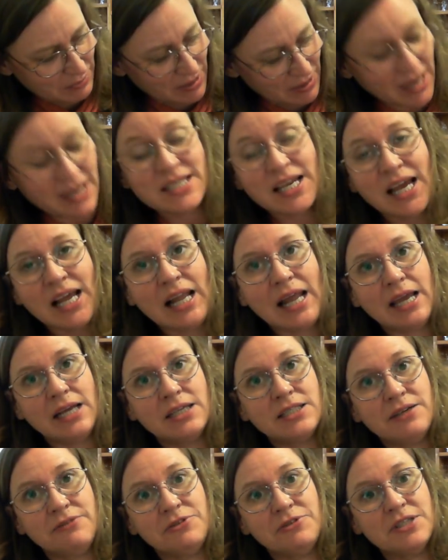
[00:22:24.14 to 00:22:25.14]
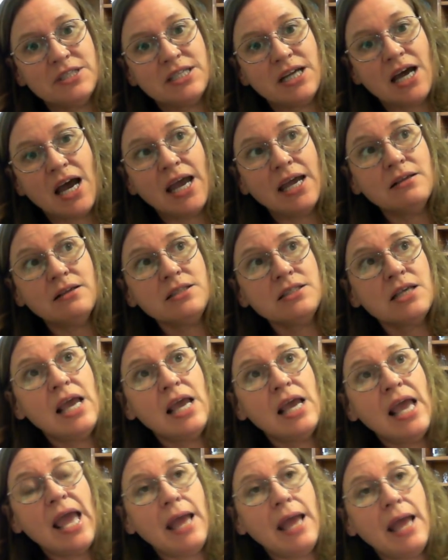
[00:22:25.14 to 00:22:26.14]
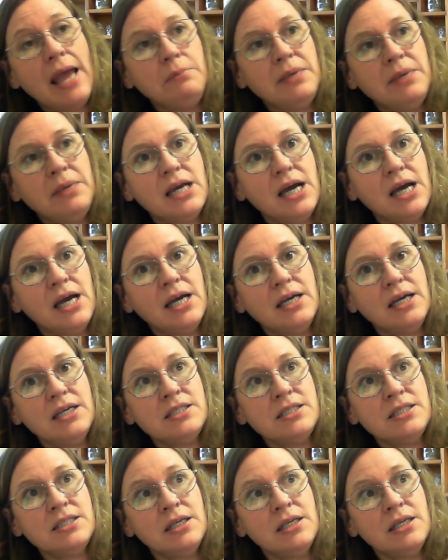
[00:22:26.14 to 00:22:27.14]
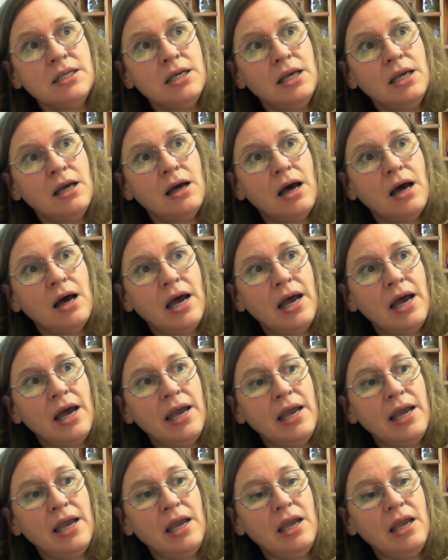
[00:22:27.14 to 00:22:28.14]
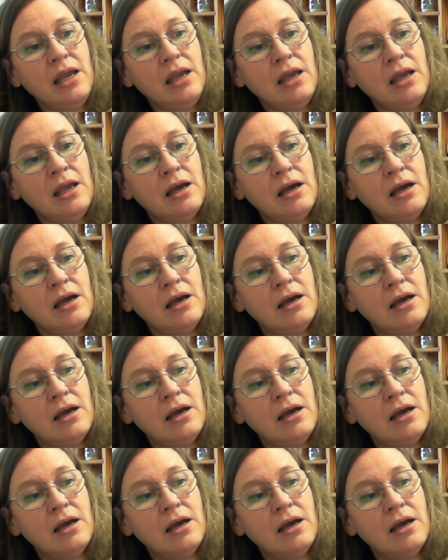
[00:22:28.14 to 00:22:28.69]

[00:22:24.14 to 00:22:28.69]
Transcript: I like different styles, and because I